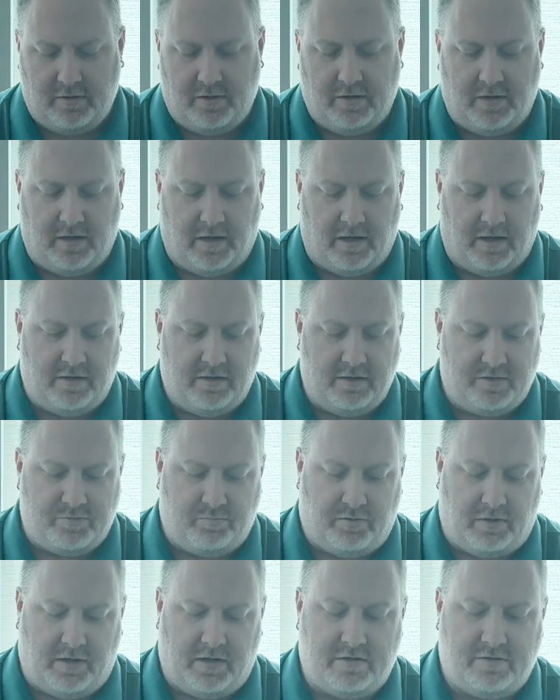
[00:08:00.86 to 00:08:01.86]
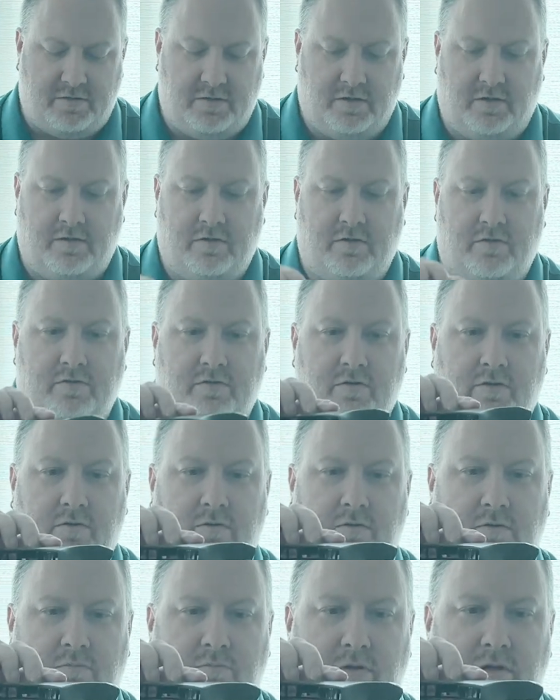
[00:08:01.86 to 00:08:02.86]
and it's plastic.
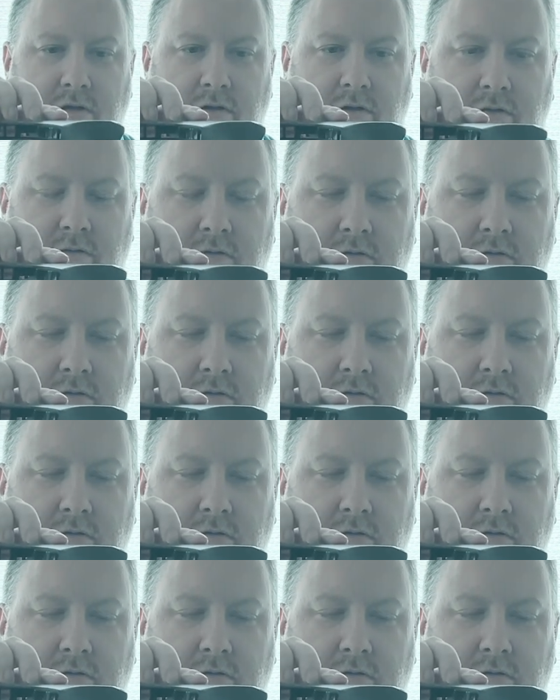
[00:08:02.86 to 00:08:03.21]
So, but